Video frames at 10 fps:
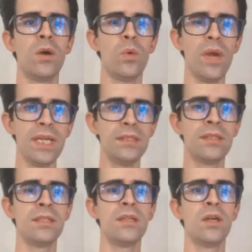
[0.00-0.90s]
weight,
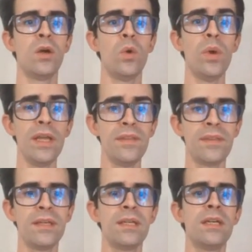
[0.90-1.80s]

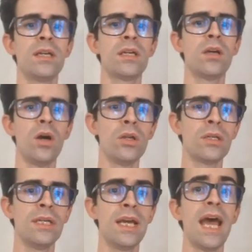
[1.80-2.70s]
width,
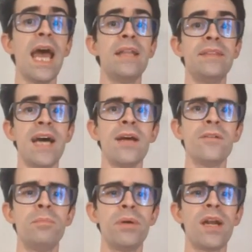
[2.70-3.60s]
color, and
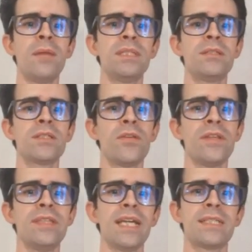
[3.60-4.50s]
other parameters of
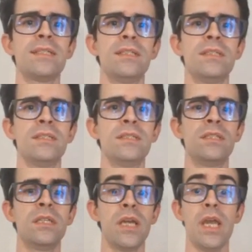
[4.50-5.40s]
the text.
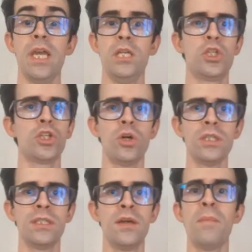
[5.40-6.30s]
In
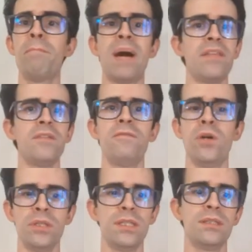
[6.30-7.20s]
short, by the
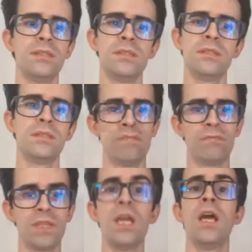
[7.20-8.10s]
font.
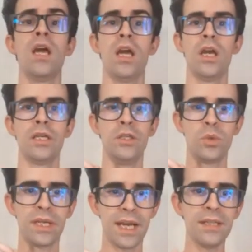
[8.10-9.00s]

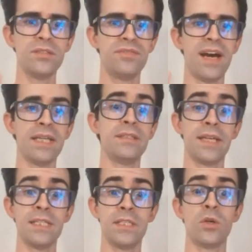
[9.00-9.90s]
You can't fight
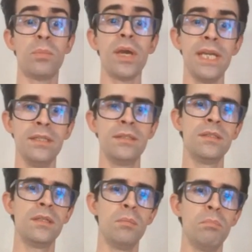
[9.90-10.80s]
against your brain,
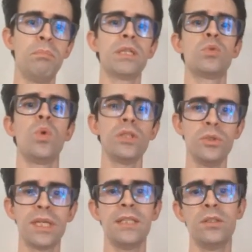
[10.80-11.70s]
but what
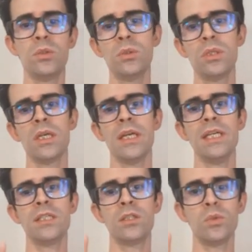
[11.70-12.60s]
you can do
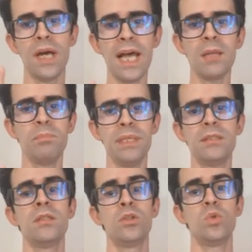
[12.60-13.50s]
is to help
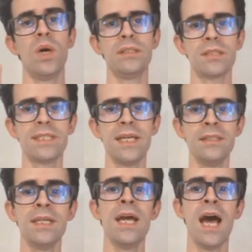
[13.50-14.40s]
it to
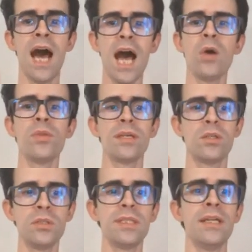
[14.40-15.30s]
understand how the
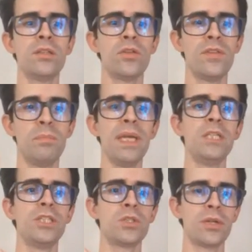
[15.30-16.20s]
content of the
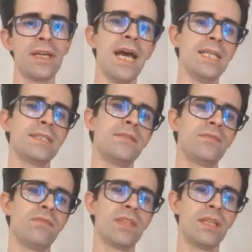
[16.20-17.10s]
page is organized.
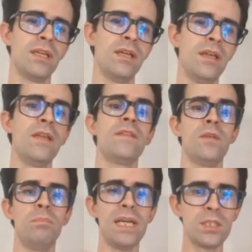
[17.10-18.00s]

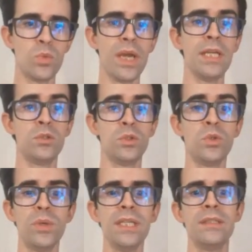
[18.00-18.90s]
The best way to
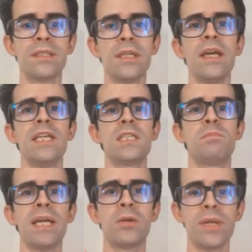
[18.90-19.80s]
do it is
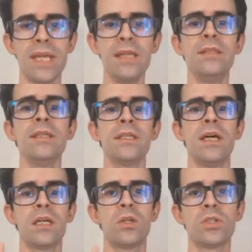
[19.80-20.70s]
by creating
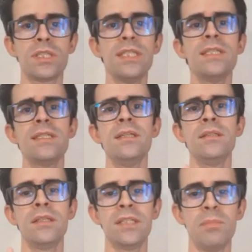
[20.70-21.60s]
a
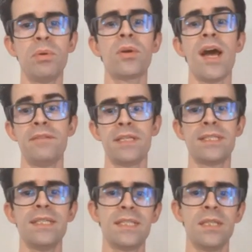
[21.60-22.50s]
consistent typographic
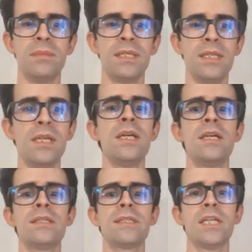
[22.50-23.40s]
system,
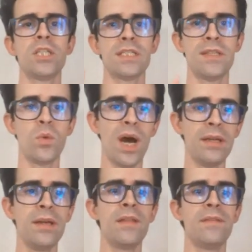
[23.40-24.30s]
such as the
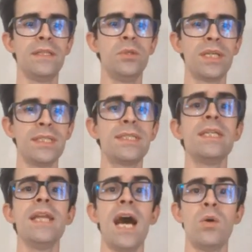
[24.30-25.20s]
one that you can
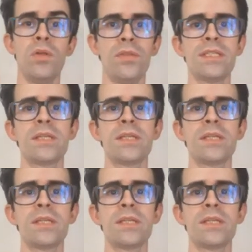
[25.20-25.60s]
see now on the